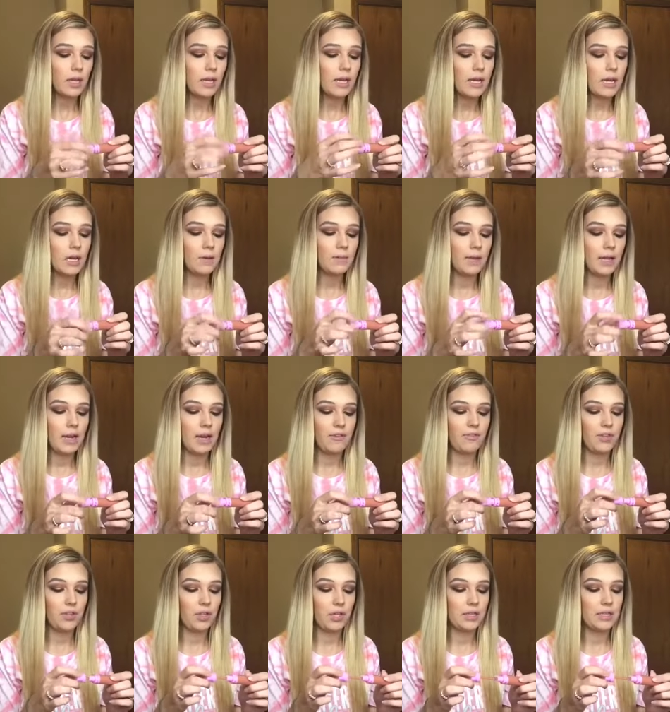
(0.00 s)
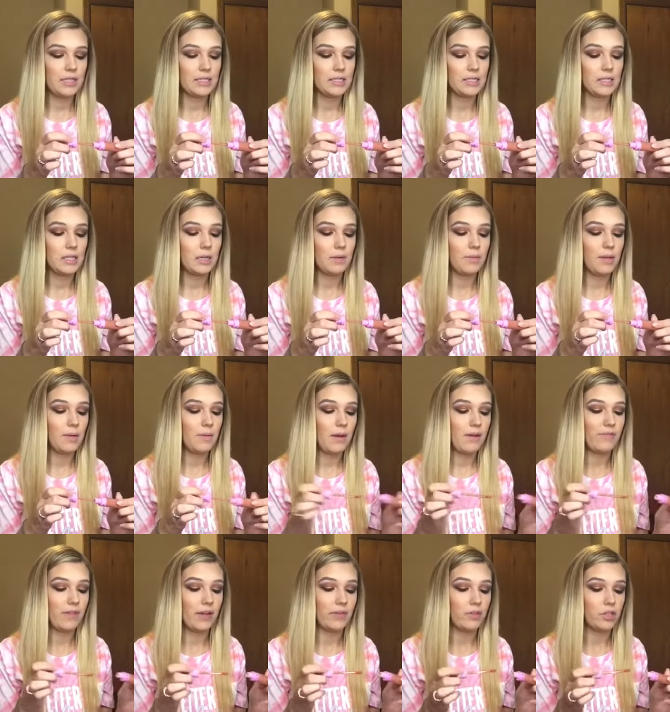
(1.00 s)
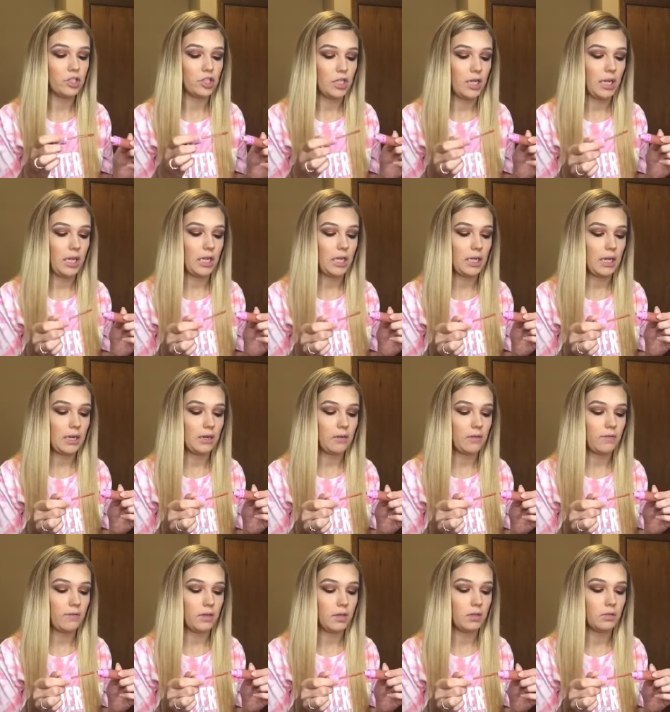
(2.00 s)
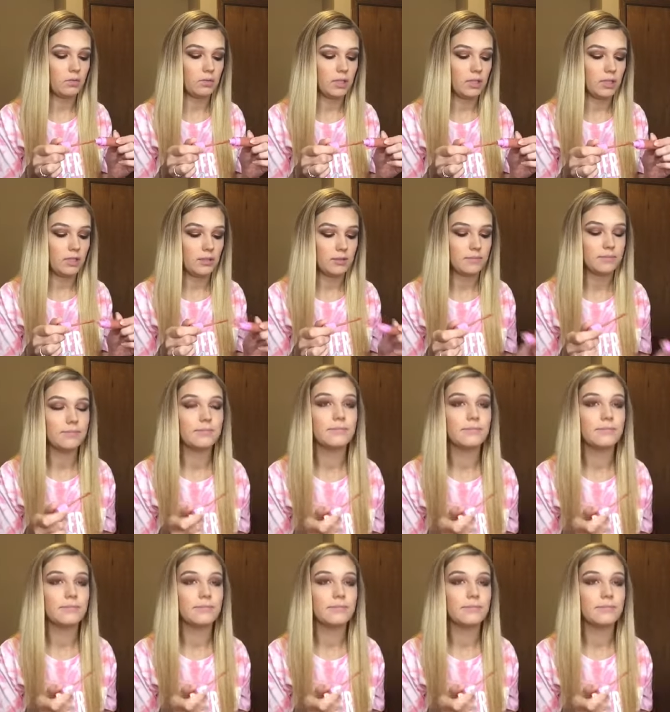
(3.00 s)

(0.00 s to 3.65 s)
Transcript: Um, and I feel like this is going to be my favorite shade out of the whole thing.